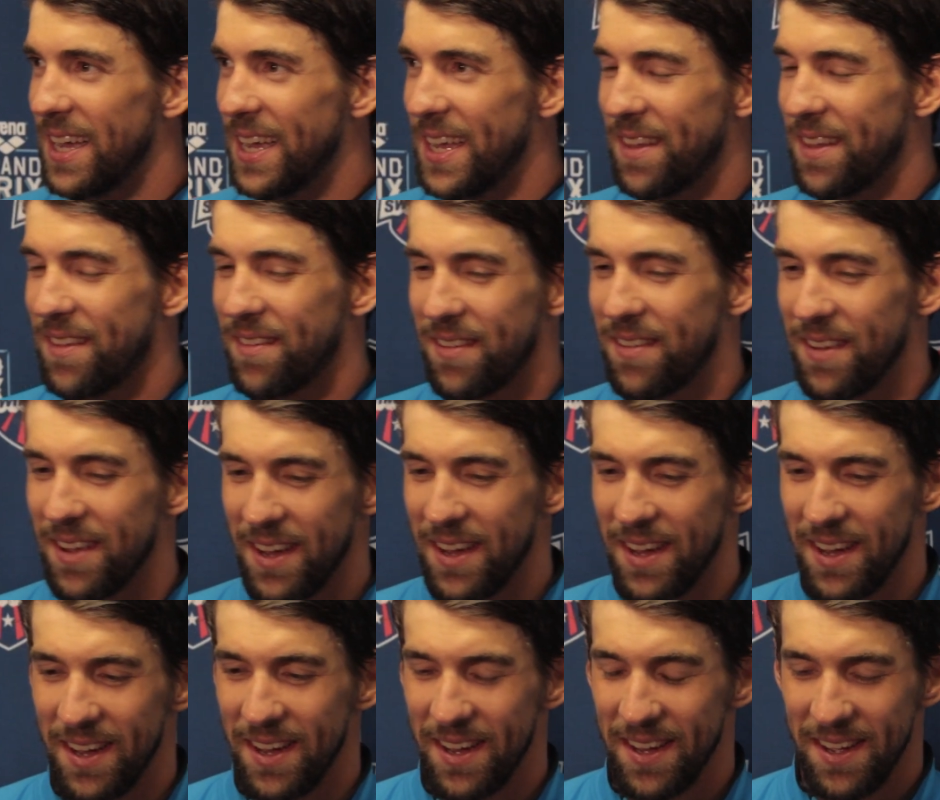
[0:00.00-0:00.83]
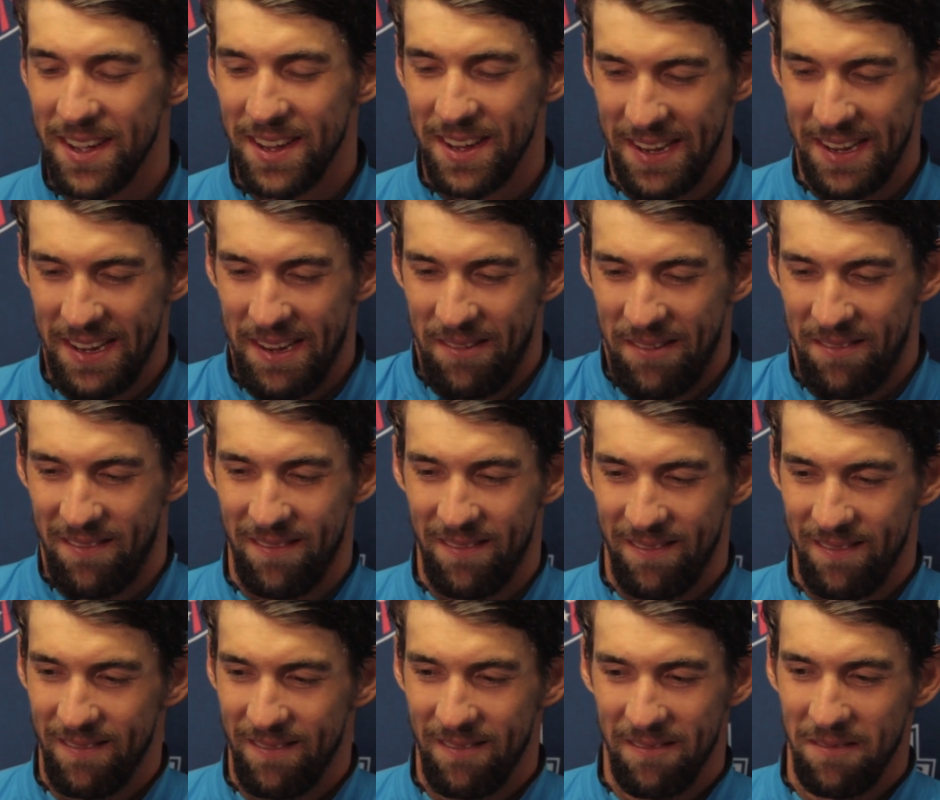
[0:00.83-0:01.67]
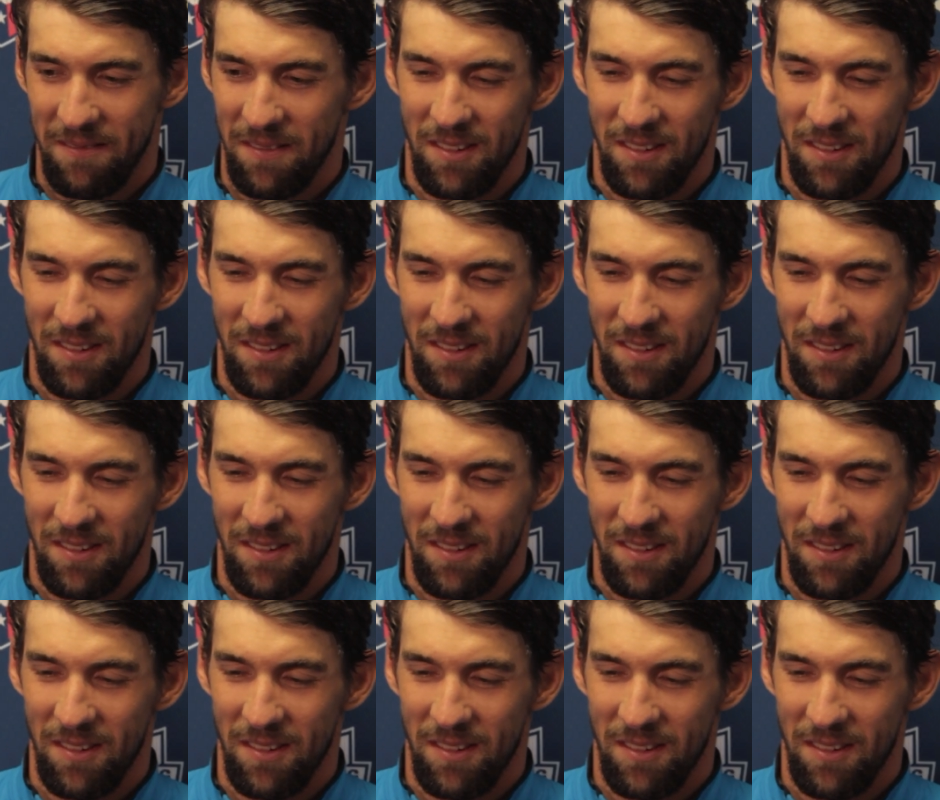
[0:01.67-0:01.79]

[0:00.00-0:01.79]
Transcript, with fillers: it's uh,